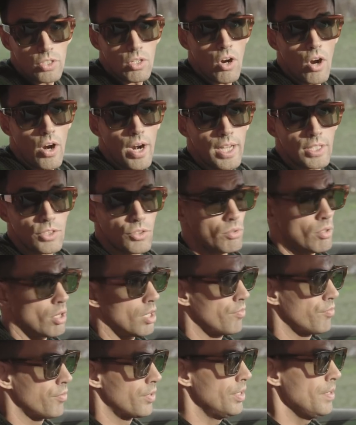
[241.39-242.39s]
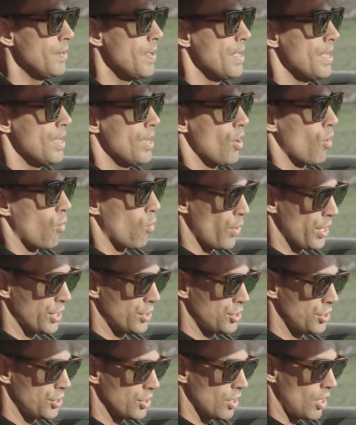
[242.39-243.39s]
car has to offer,
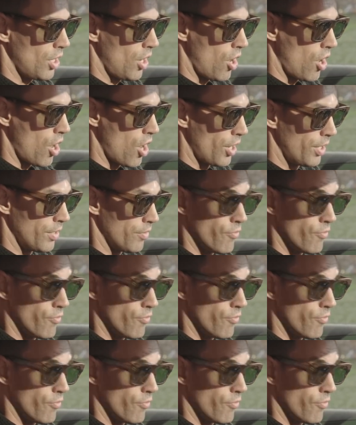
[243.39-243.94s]
which are